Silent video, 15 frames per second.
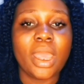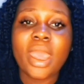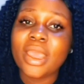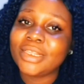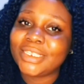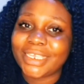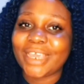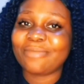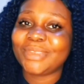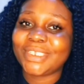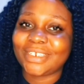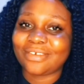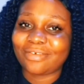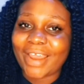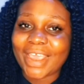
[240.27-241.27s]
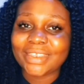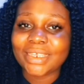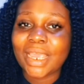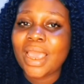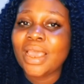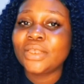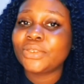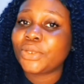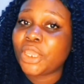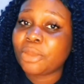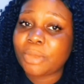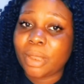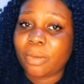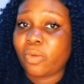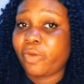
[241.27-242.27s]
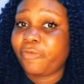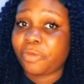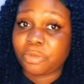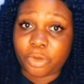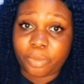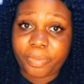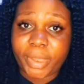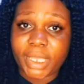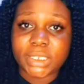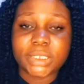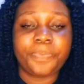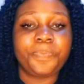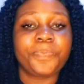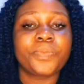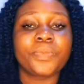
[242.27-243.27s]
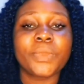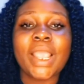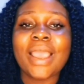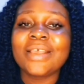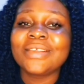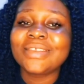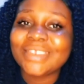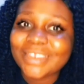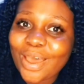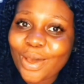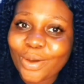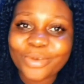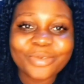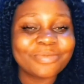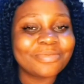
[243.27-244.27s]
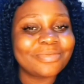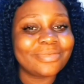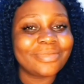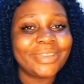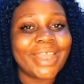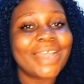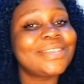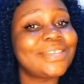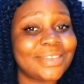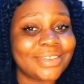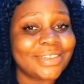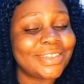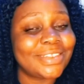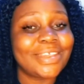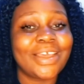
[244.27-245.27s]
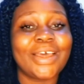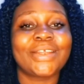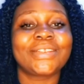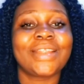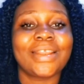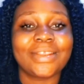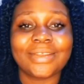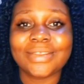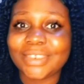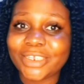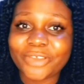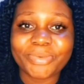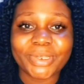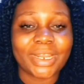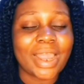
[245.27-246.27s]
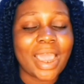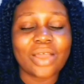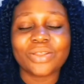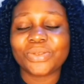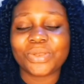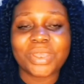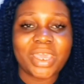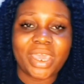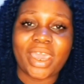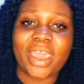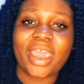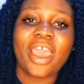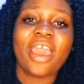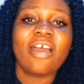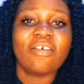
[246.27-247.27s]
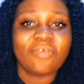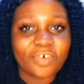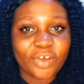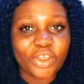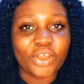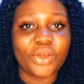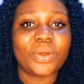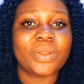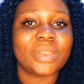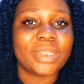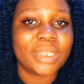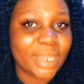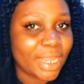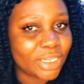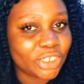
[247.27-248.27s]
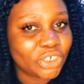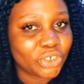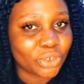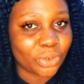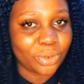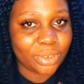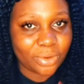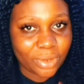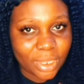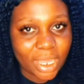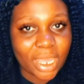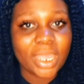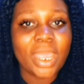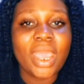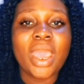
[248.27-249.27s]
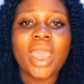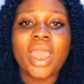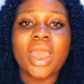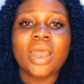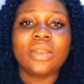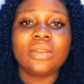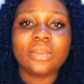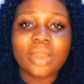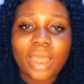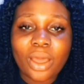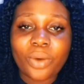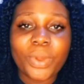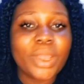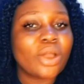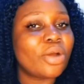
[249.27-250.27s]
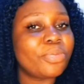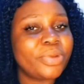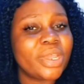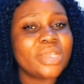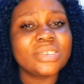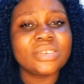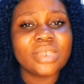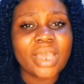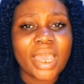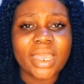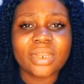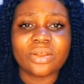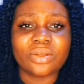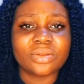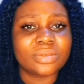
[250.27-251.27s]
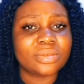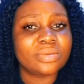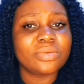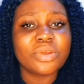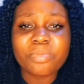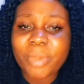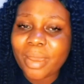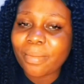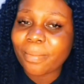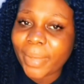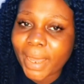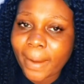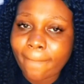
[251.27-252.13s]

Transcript: tempting, right? So keep them away from your pets. So that is it, the tips on how to care for your denture. Okay, now a comprehensive guide on, remember,